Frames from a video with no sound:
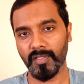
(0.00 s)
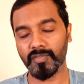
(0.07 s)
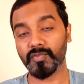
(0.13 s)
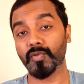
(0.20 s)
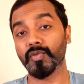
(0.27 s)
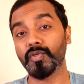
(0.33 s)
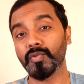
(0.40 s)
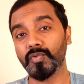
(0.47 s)

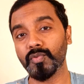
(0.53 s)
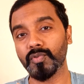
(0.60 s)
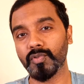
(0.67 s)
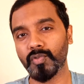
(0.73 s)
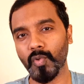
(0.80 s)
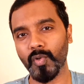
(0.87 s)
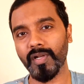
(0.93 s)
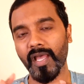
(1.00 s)
So you
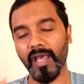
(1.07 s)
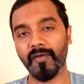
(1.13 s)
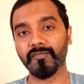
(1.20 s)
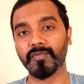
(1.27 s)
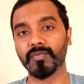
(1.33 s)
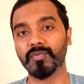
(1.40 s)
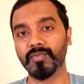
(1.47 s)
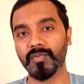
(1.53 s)
don't
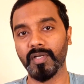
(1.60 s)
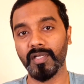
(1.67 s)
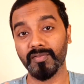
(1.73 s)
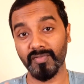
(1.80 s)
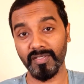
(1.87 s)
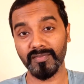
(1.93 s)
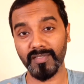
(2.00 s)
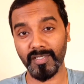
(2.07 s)
have to
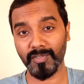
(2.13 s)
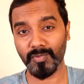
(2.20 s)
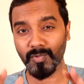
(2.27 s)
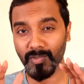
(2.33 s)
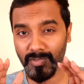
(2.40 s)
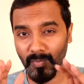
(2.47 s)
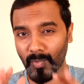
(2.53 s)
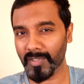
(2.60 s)
think that
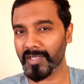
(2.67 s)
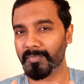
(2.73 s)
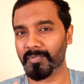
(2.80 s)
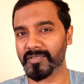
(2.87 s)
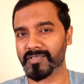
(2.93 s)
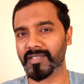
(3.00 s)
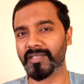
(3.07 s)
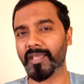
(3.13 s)
you are the only
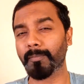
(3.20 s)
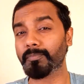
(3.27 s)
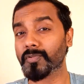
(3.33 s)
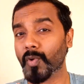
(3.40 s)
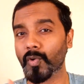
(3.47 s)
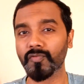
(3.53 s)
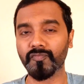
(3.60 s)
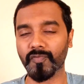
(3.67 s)
person
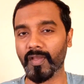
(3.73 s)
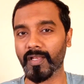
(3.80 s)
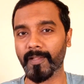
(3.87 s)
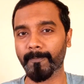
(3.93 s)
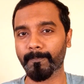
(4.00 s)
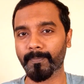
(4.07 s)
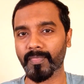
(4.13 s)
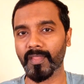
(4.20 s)
kept on
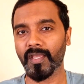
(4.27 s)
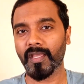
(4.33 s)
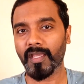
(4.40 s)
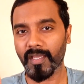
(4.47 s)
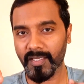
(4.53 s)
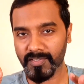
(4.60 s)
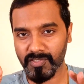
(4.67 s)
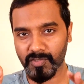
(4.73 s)
failing.
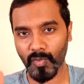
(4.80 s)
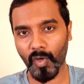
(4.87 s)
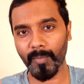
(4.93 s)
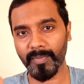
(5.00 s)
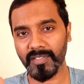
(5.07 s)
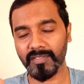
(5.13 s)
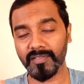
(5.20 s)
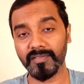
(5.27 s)
It's
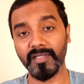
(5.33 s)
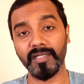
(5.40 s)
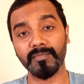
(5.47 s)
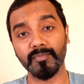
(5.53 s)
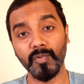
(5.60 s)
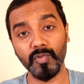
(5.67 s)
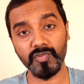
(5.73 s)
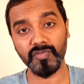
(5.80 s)
common
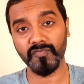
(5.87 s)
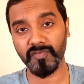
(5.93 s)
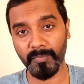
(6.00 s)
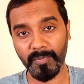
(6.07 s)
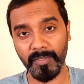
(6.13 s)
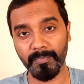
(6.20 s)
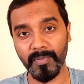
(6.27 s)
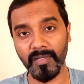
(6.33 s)
that most of the
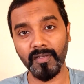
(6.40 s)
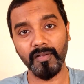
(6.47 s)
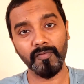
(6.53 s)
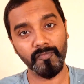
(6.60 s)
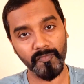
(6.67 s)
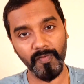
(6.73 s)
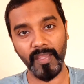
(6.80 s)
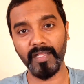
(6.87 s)
people
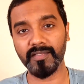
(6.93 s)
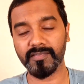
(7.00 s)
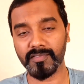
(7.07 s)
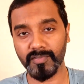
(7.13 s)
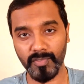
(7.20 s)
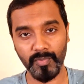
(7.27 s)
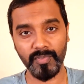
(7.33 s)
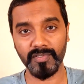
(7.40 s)
fails
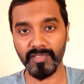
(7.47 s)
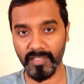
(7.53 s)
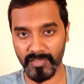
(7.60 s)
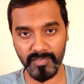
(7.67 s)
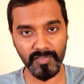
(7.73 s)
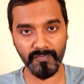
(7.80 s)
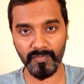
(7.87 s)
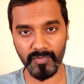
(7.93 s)
during the
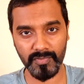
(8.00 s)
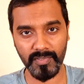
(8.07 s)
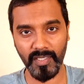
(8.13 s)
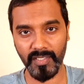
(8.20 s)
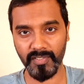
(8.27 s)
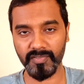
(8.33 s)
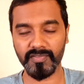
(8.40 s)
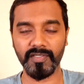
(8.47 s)
interviews.
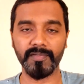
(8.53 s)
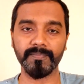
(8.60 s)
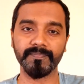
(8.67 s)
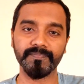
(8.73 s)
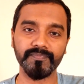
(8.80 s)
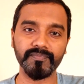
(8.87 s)
Understand?